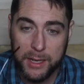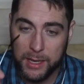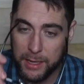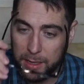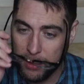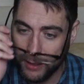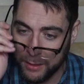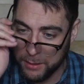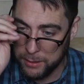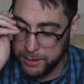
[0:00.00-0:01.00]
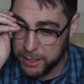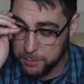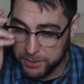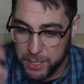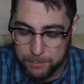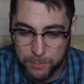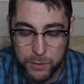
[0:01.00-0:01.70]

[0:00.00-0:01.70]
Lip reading: in the SBC.